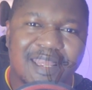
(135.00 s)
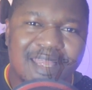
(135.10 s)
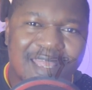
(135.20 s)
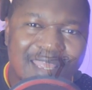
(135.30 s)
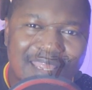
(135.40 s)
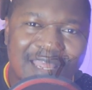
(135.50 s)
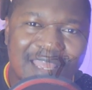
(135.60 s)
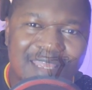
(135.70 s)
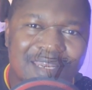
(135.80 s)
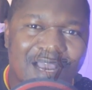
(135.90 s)
Here
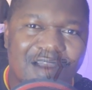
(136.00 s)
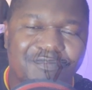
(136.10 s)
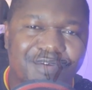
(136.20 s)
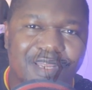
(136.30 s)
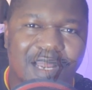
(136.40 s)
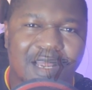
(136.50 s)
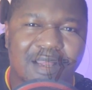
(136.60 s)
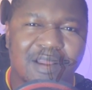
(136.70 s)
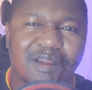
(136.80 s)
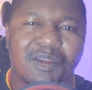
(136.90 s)
in Africa,
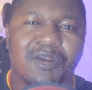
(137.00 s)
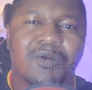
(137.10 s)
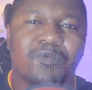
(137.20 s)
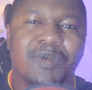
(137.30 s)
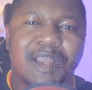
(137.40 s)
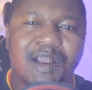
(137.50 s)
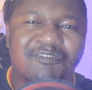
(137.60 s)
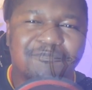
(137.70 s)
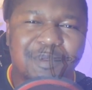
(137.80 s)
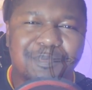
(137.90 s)
we
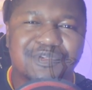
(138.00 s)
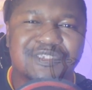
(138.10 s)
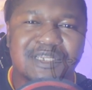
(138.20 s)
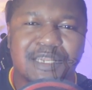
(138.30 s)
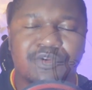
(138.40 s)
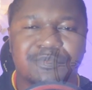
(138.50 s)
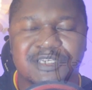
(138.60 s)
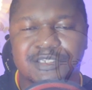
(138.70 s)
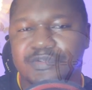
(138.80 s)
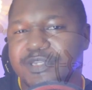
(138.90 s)
have people still
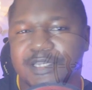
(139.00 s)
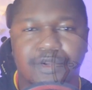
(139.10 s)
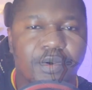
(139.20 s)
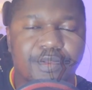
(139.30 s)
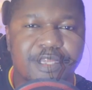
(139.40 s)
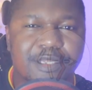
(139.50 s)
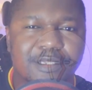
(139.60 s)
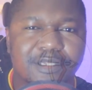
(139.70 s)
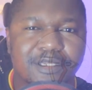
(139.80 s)
adopting to technology.